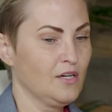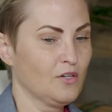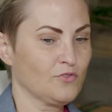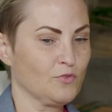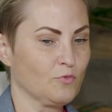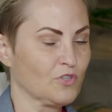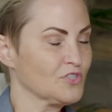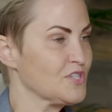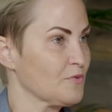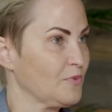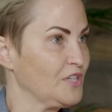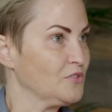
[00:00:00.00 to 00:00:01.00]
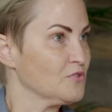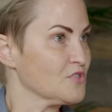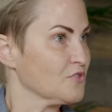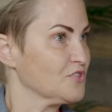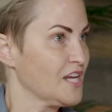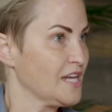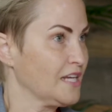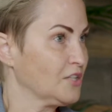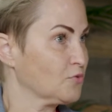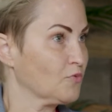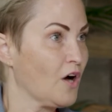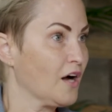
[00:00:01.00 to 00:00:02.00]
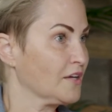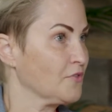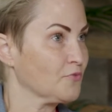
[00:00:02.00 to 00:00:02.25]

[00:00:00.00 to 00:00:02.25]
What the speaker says: the words that we use are taking a rock and